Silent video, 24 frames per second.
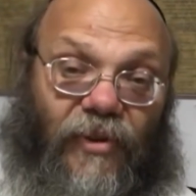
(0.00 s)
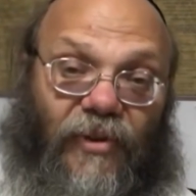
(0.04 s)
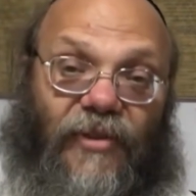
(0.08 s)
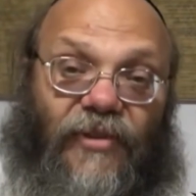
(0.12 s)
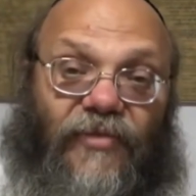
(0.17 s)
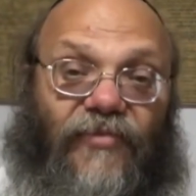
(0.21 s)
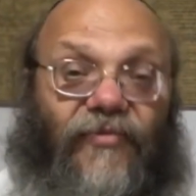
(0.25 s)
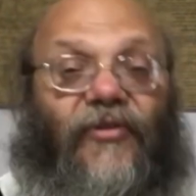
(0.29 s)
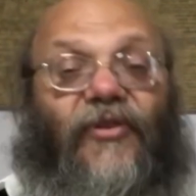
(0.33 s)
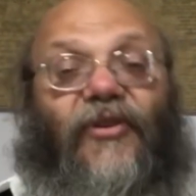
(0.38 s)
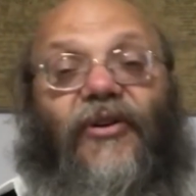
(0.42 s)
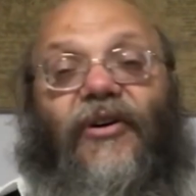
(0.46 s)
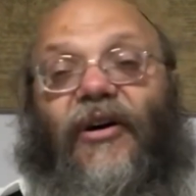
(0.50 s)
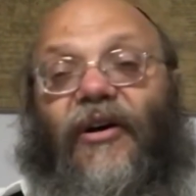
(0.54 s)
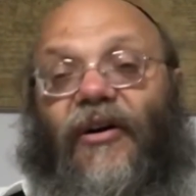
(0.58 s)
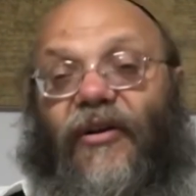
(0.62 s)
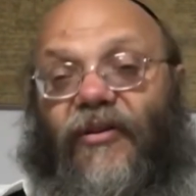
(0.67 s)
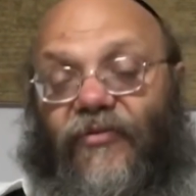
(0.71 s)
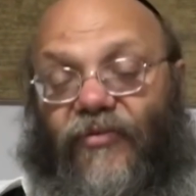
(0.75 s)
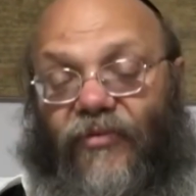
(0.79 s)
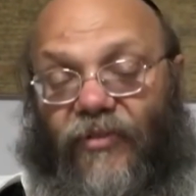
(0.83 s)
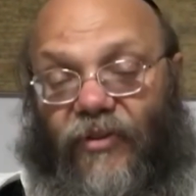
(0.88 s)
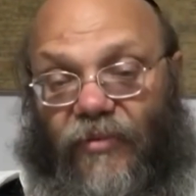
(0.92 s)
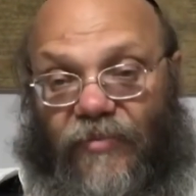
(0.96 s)
it's very
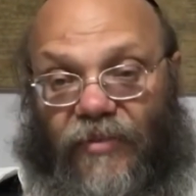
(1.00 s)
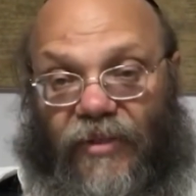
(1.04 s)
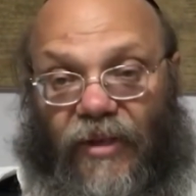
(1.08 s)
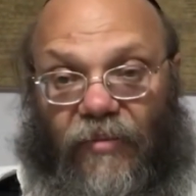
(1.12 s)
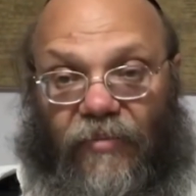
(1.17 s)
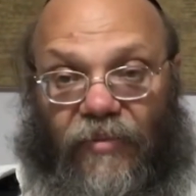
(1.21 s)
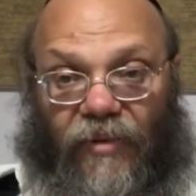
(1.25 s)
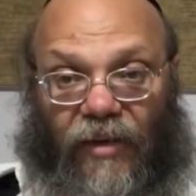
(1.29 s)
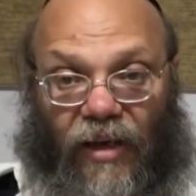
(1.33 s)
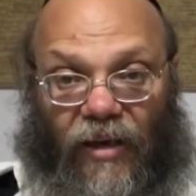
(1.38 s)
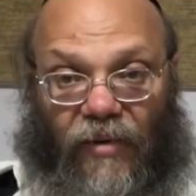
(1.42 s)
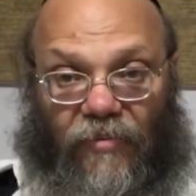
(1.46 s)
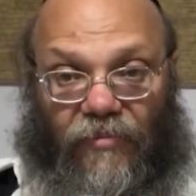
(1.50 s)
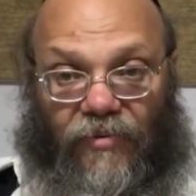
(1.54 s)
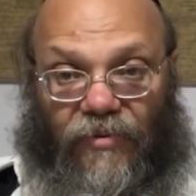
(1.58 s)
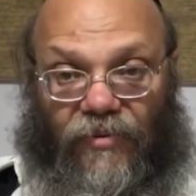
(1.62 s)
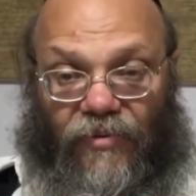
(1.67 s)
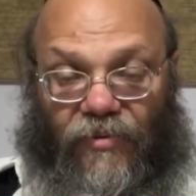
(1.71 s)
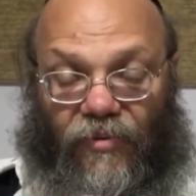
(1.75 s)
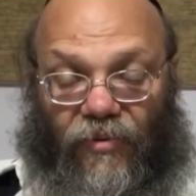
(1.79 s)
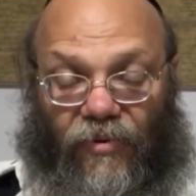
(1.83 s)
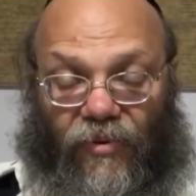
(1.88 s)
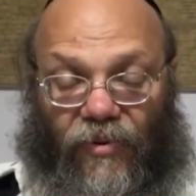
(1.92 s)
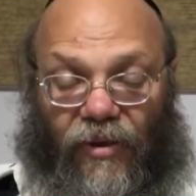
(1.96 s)
hard for them
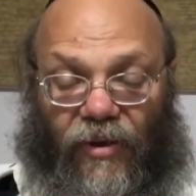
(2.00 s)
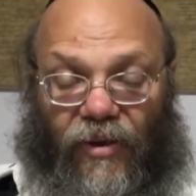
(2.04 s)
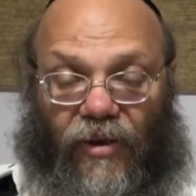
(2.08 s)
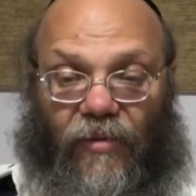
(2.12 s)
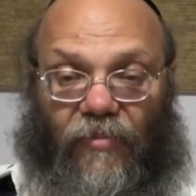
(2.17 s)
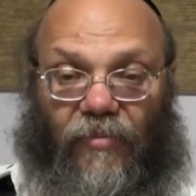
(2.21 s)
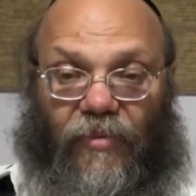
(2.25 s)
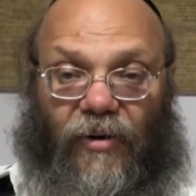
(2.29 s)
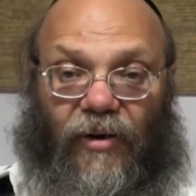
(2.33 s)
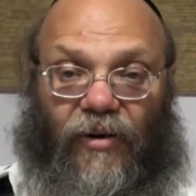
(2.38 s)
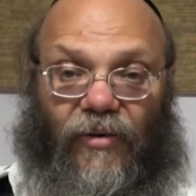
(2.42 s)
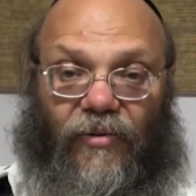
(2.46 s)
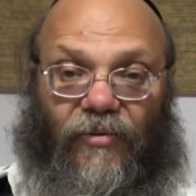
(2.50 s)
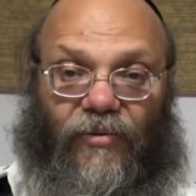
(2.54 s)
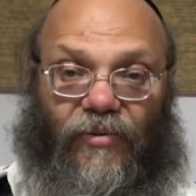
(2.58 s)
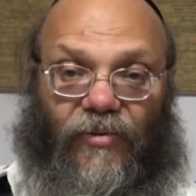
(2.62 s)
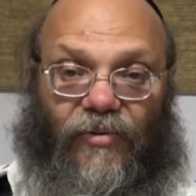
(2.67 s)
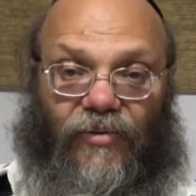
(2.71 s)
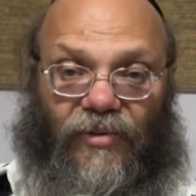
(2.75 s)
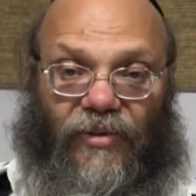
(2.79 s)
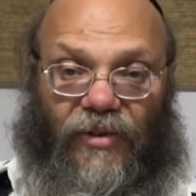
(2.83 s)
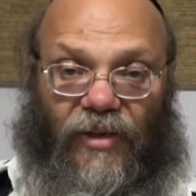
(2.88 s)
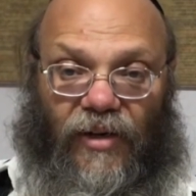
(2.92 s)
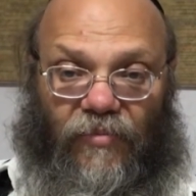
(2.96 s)
sometimes to think about
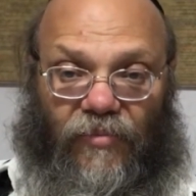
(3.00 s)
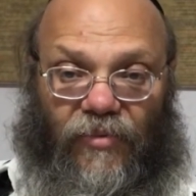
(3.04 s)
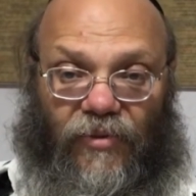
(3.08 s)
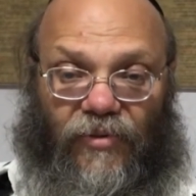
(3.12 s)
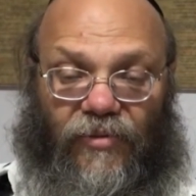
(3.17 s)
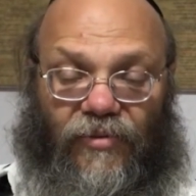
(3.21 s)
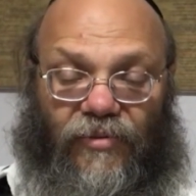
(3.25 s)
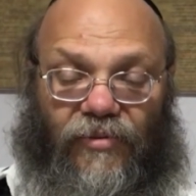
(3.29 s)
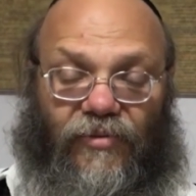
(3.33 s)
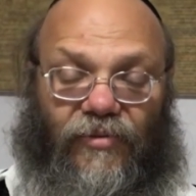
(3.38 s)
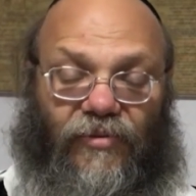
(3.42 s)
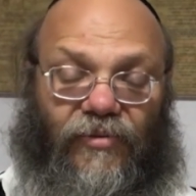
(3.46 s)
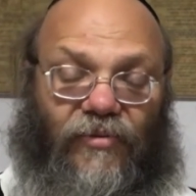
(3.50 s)
those numbers,